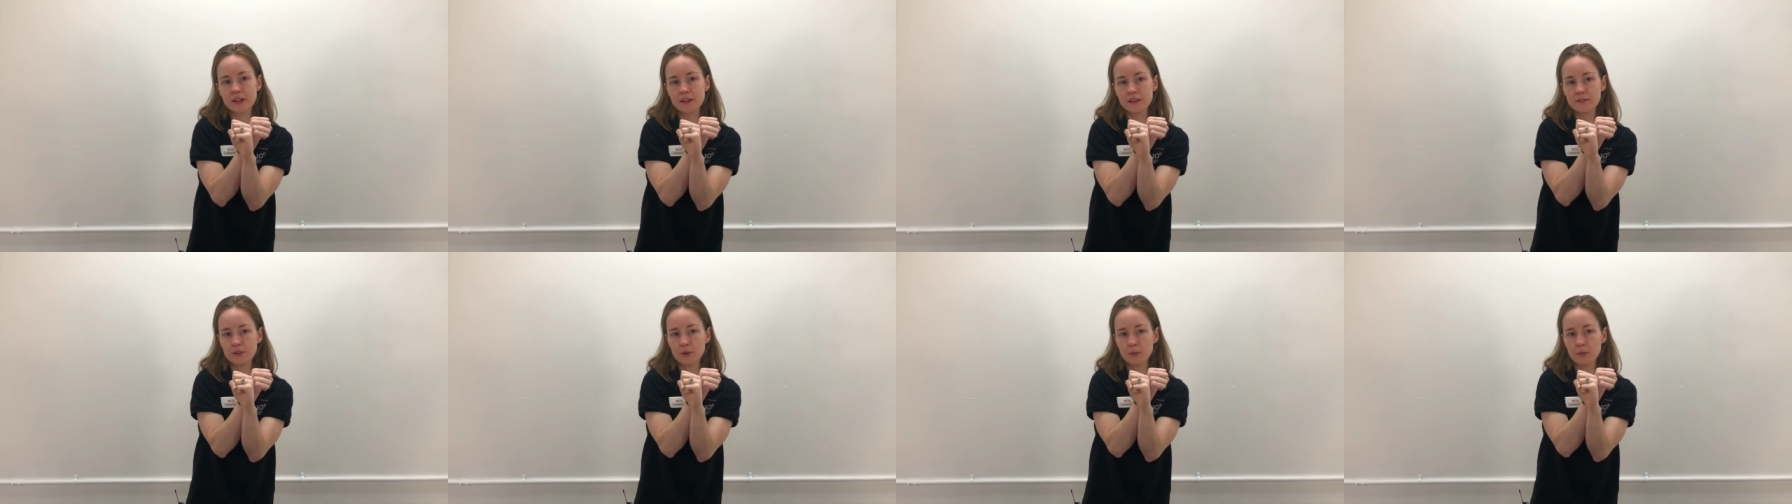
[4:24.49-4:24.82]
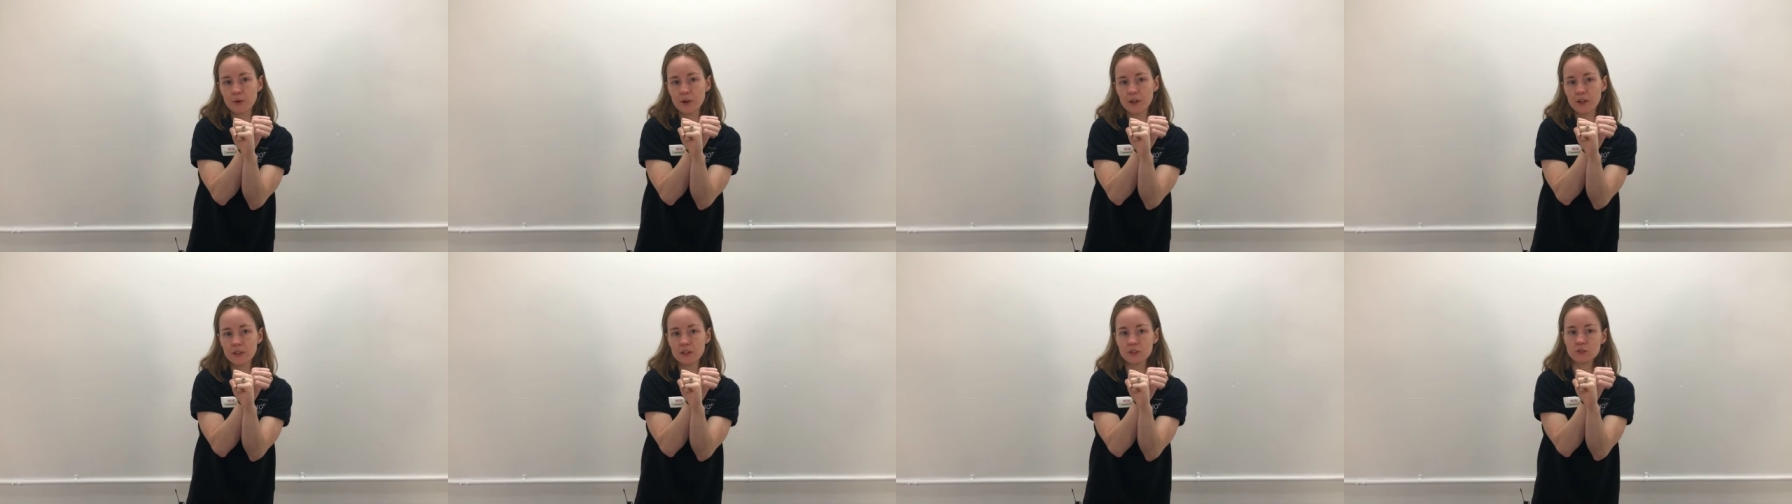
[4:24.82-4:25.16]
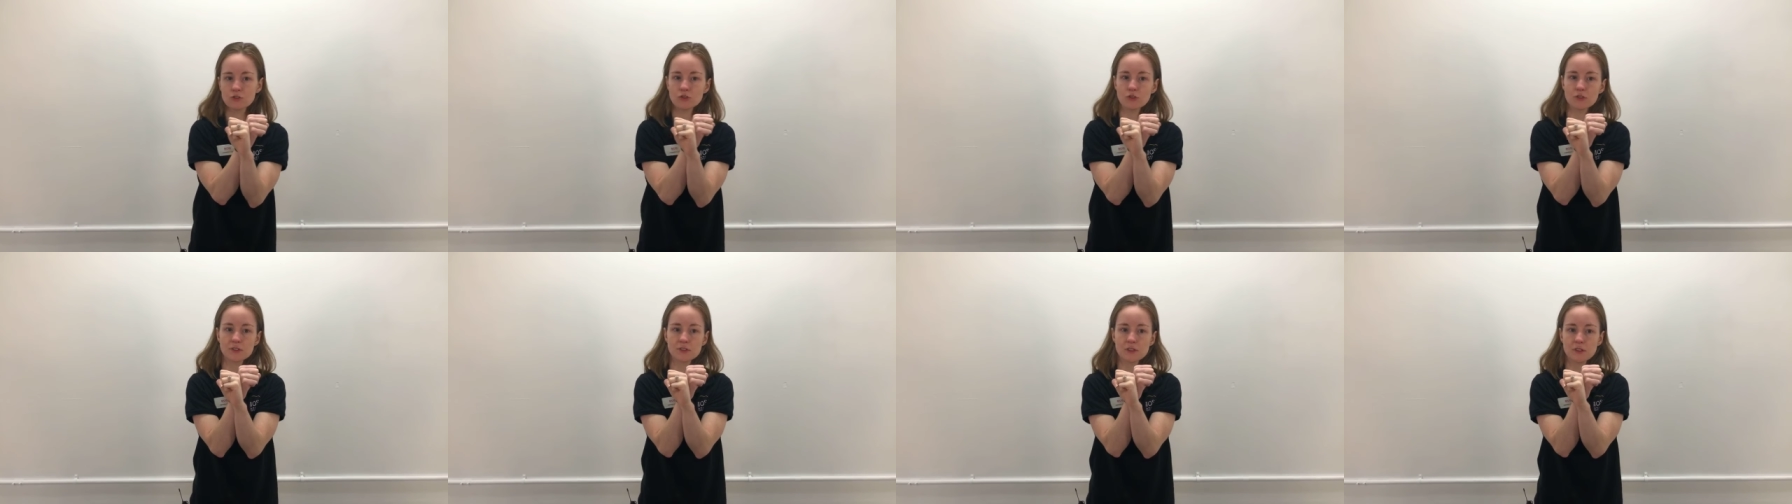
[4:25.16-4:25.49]
of your brain
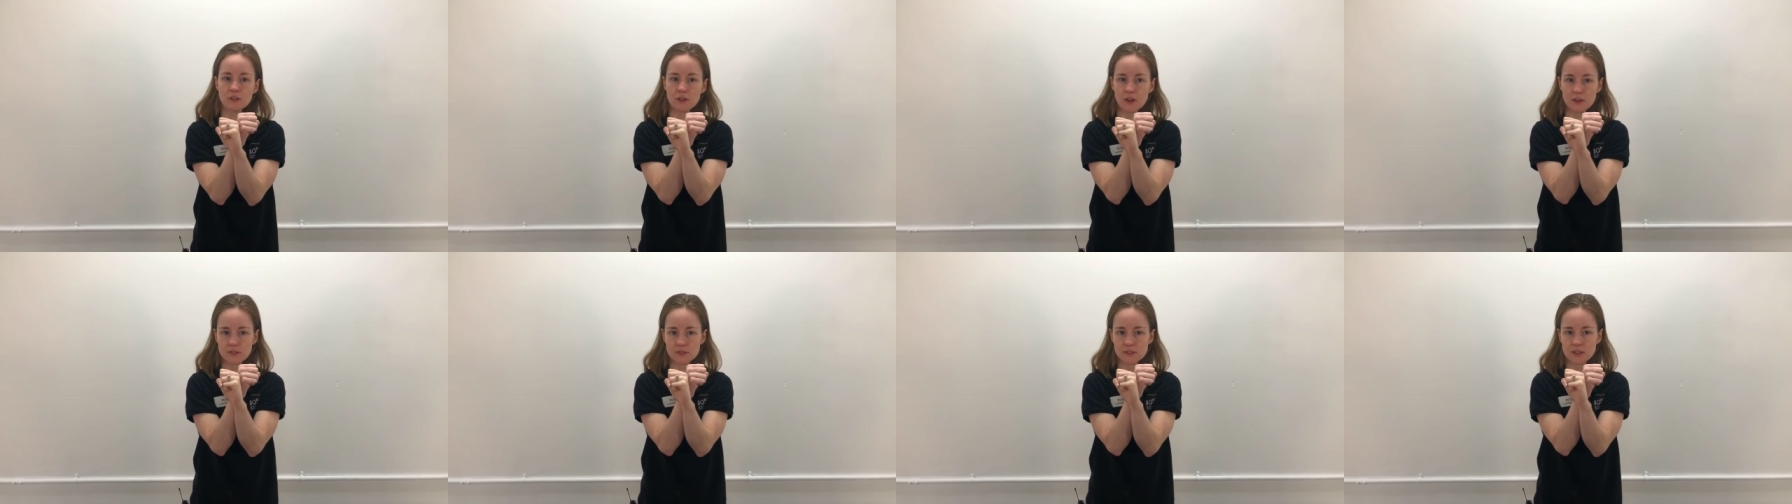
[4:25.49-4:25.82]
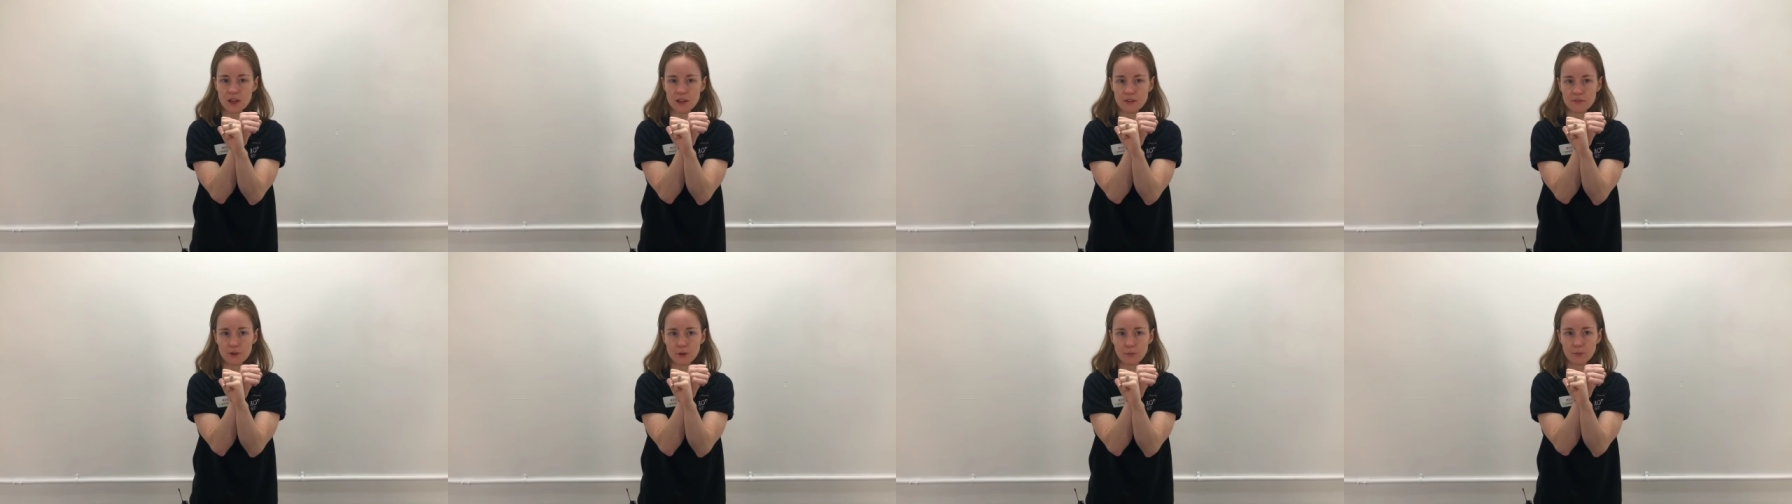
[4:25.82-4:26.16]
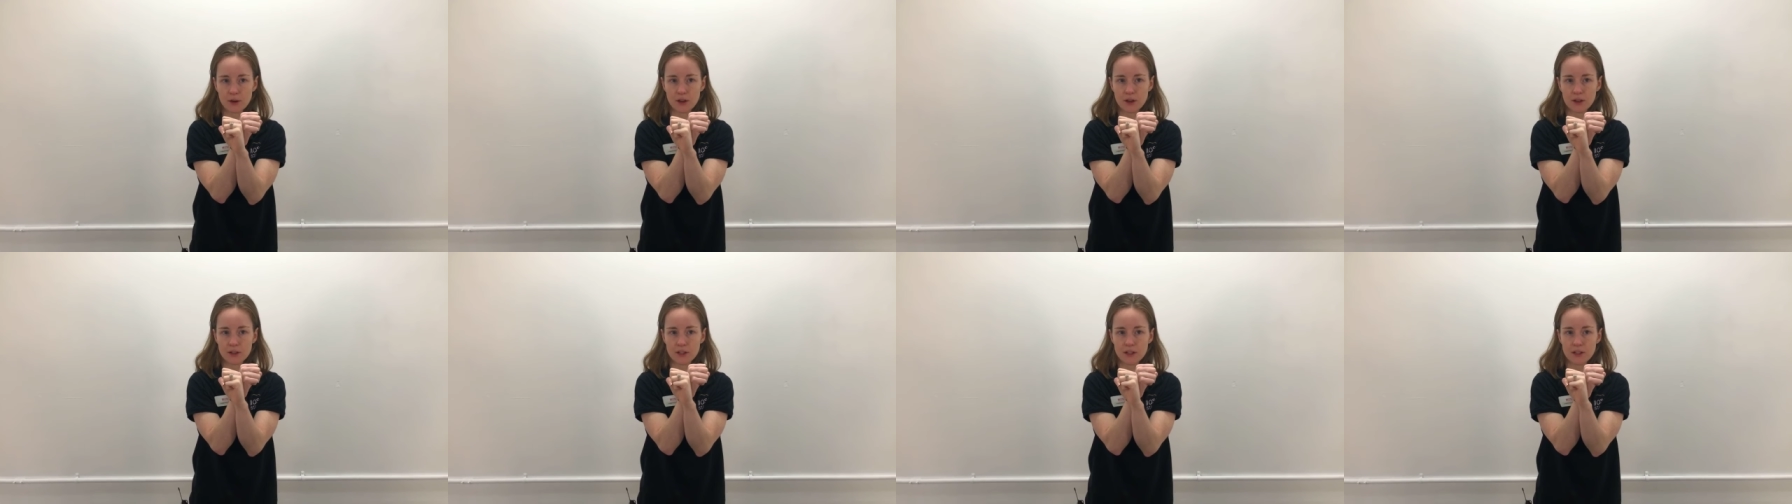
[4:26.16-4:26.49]
controls the left side of your
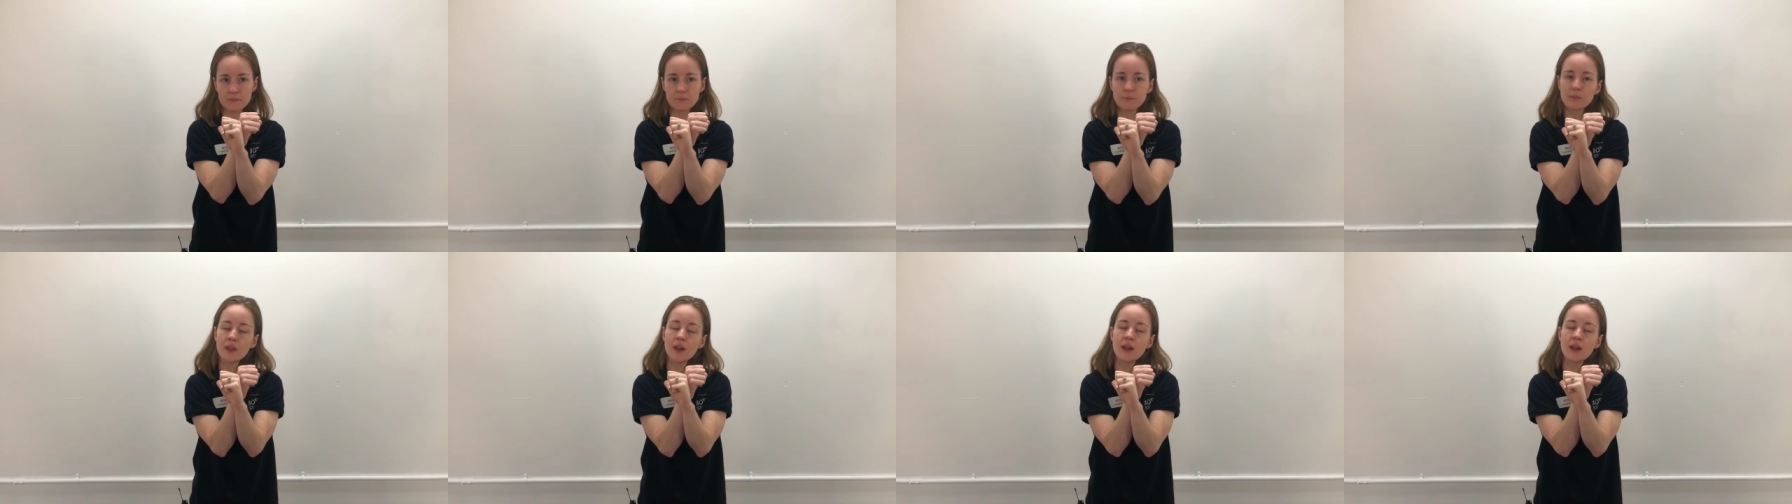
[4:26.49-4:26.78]
body,